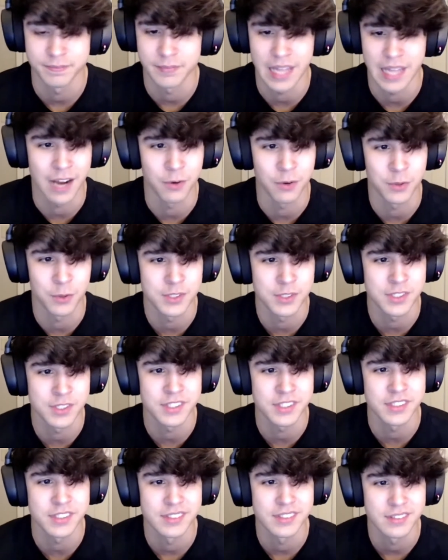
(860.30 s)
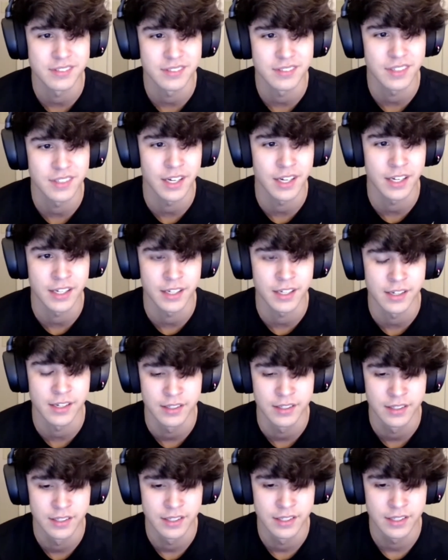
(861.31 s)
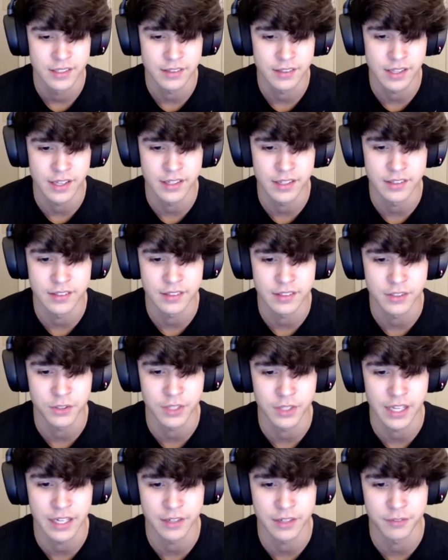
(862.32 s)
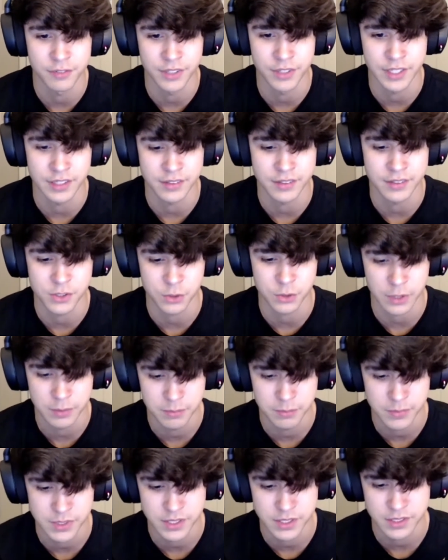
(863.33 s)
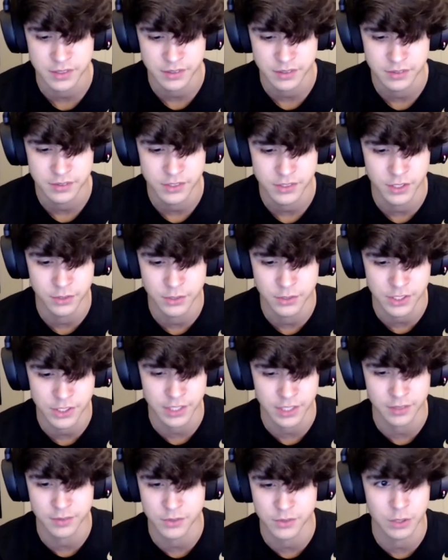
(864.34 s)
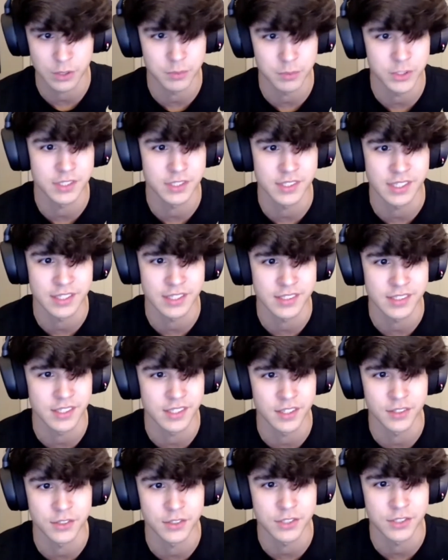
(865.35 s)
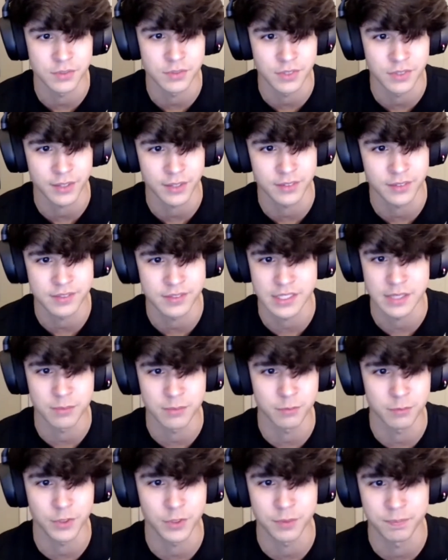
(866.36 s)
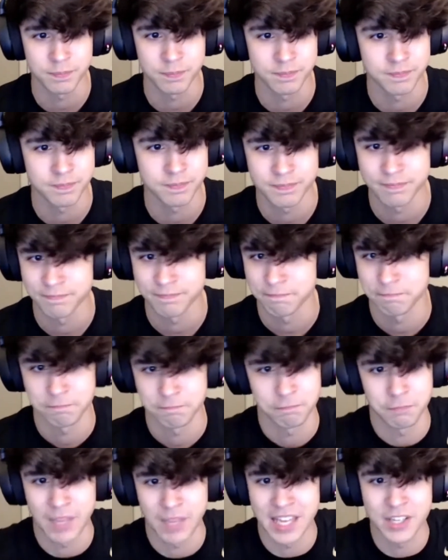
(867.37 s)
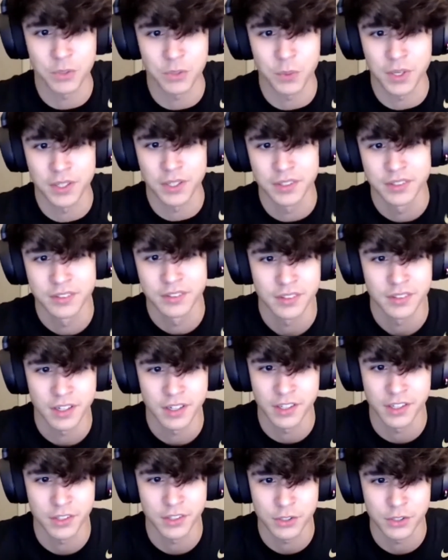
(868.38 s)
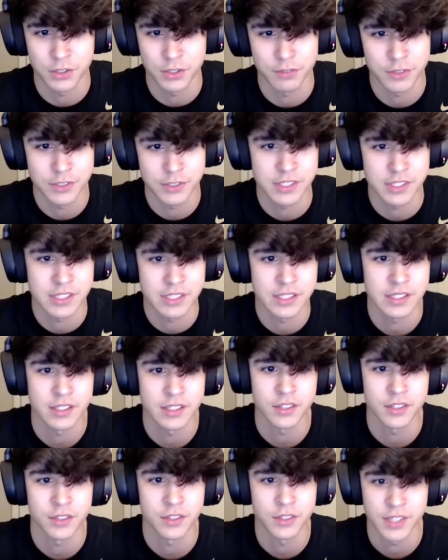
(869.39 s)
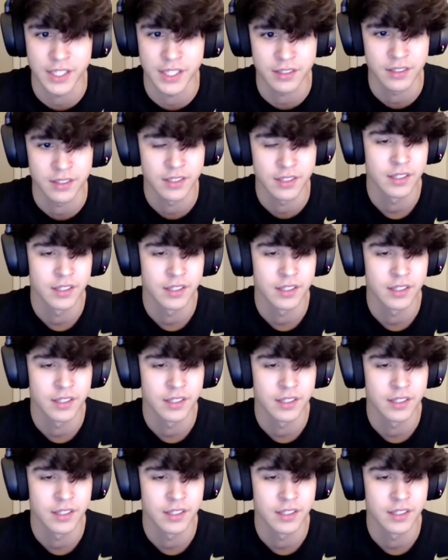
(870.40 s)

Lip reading: hours. Then you'll have like scrims, so just like scrimmages against another like team from anywhere, another university, another like